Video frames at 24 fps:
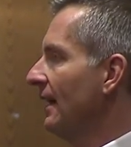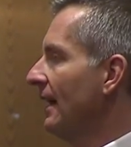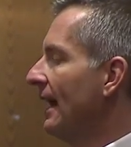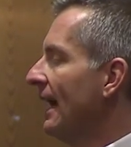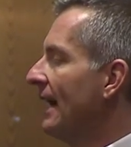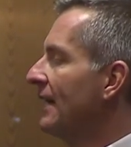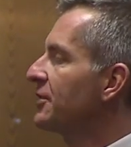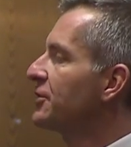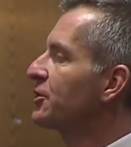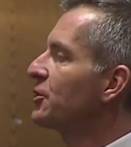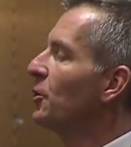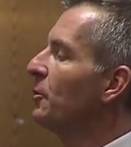
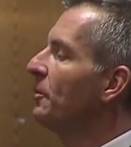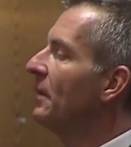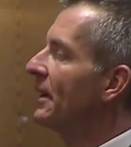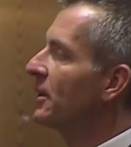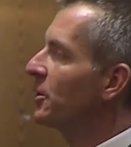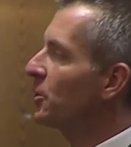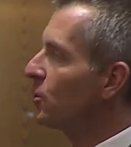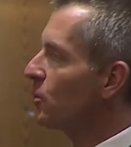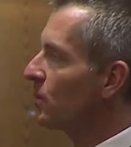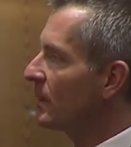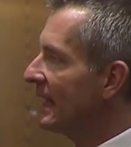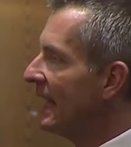And so by
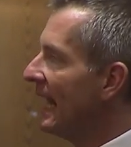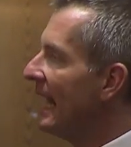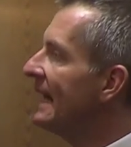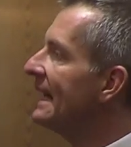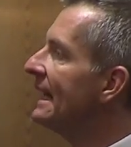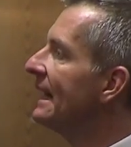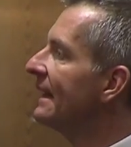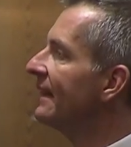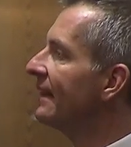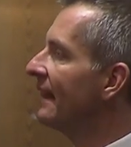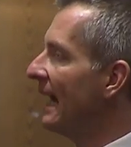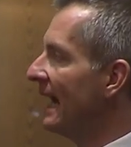
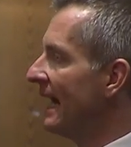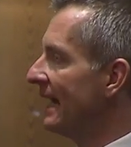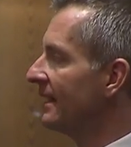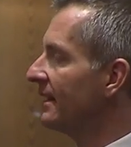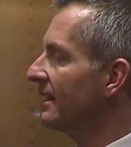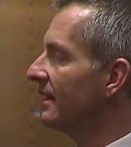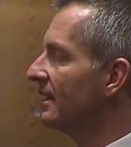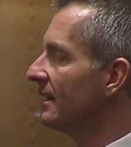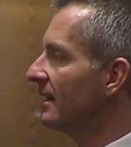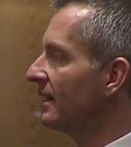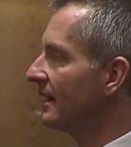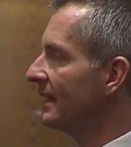creating
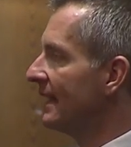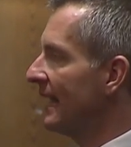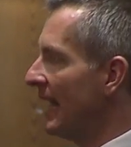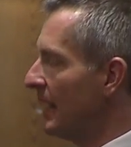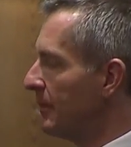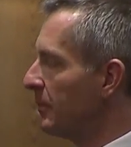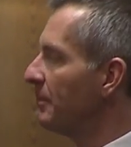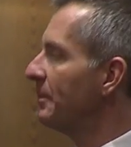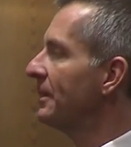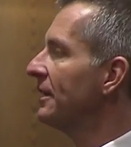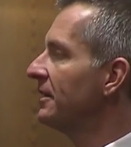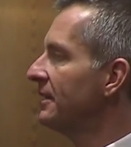that
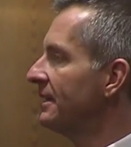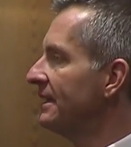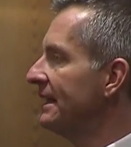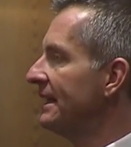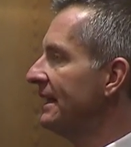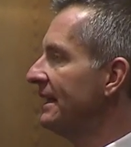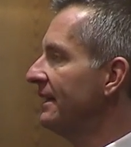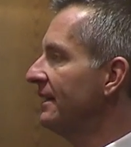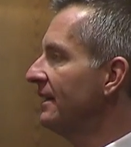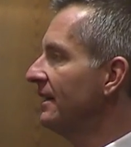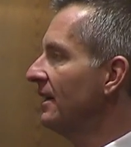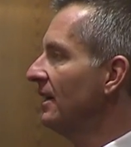
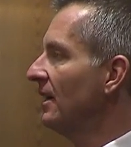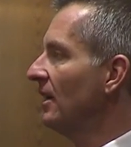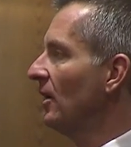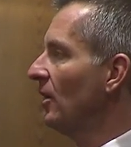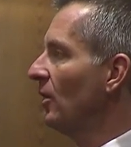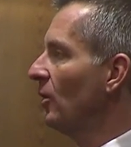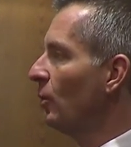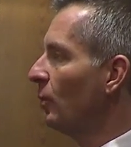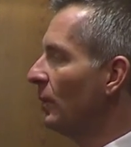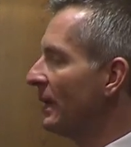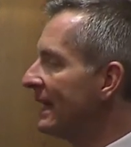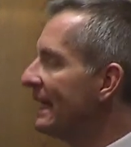capability,
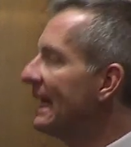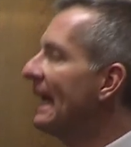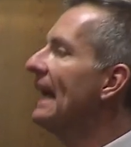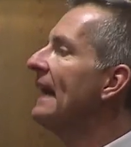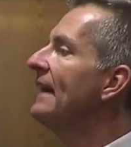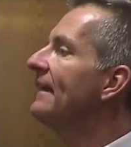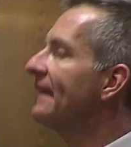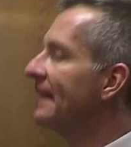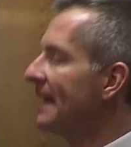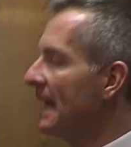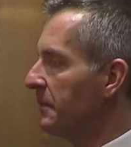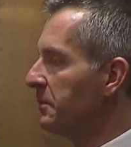we
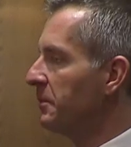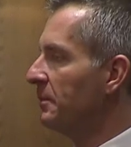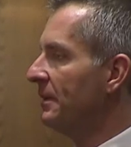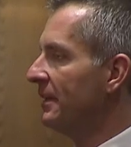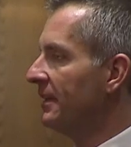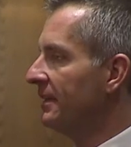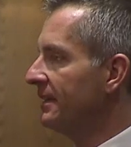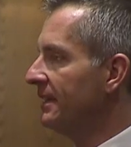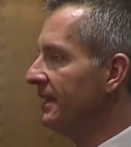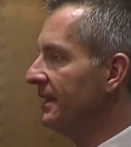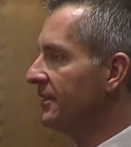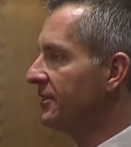gain the
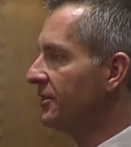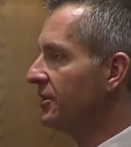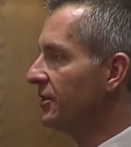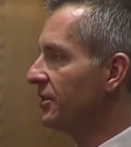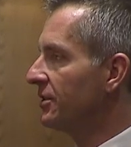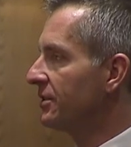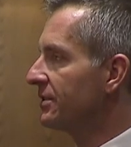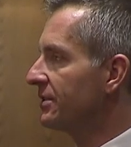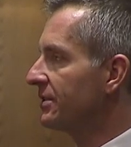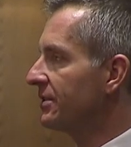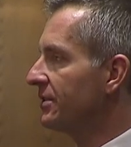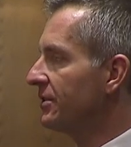capability
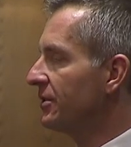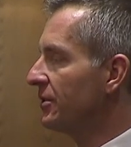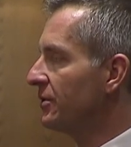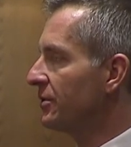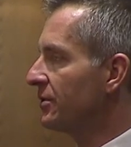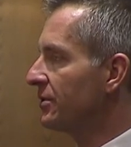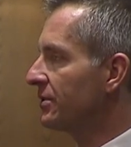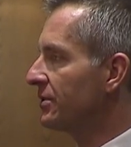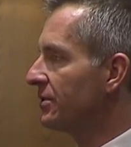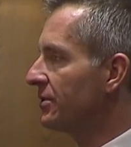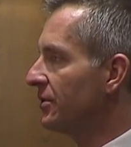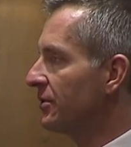to, to,
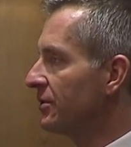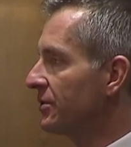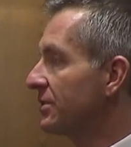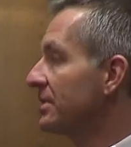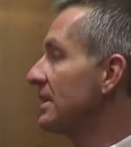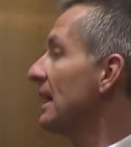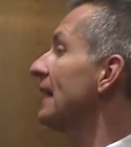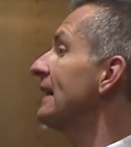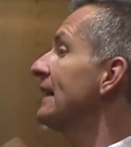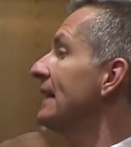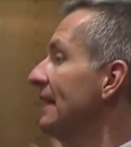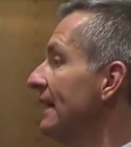to
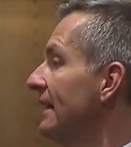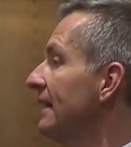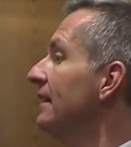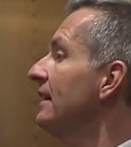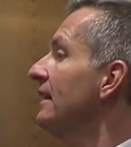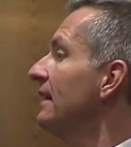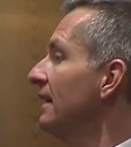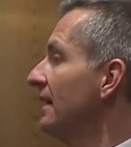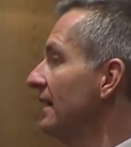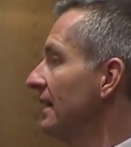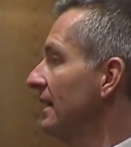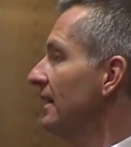
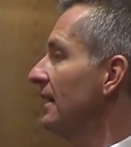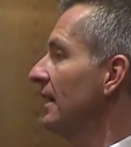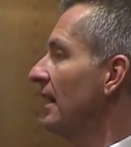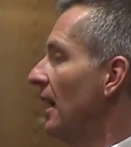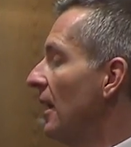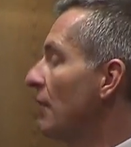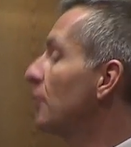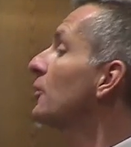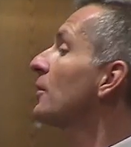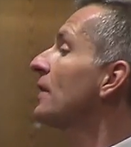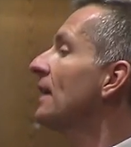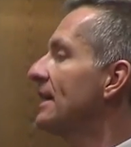study
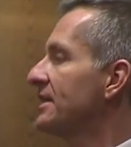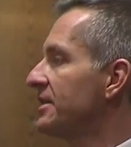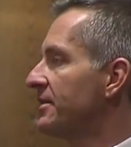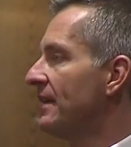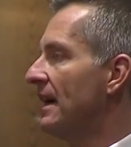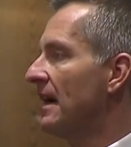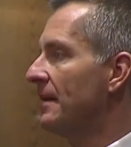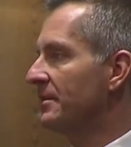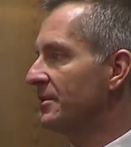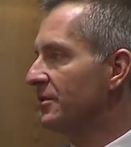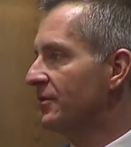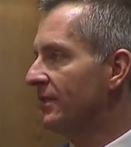other kinds of
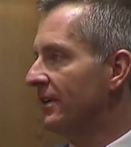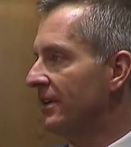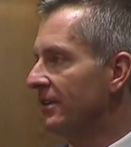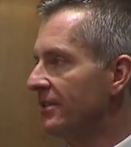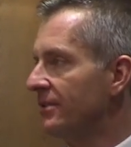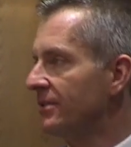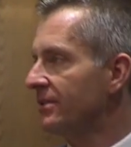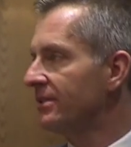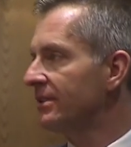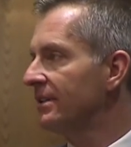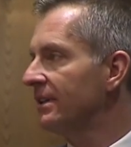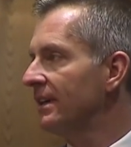
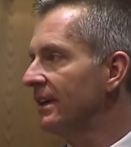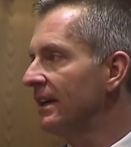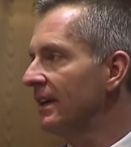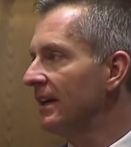atmospheres.